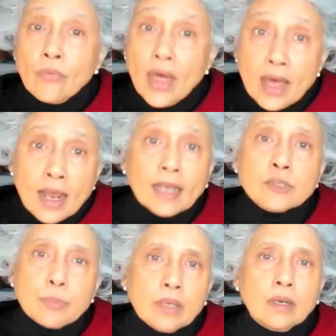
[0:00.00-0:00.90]
There
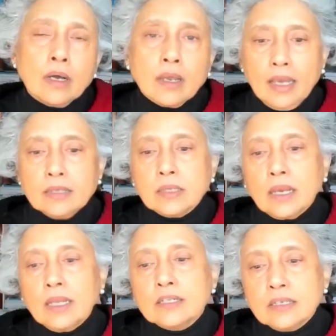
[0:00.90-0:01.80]
has been a case
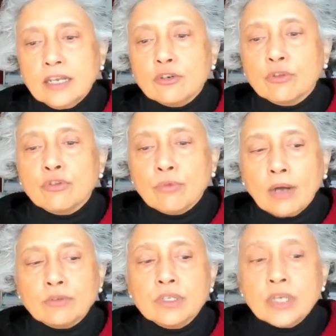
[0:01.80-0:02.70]
against NATO
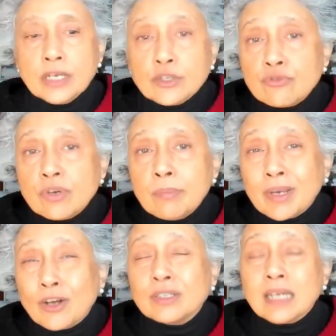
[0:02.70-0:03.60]
throughout its history
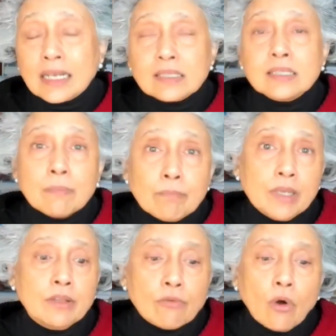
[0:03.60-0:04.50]
because it has
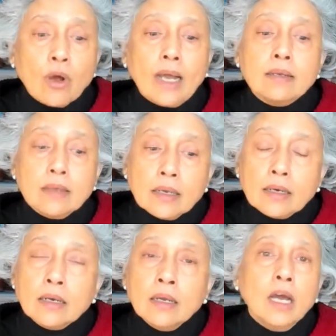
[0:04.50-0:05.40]
simply the wrong
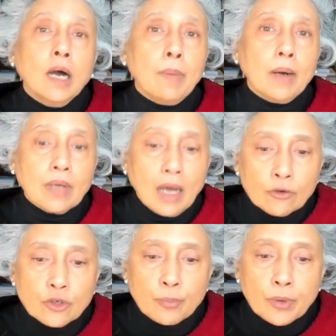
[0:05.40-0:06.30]
idea about
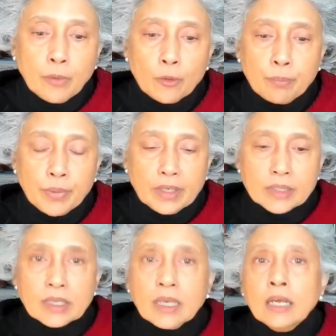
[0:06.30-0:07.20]
how to promote
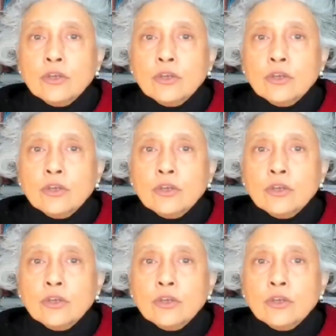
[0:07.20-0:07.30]
peace.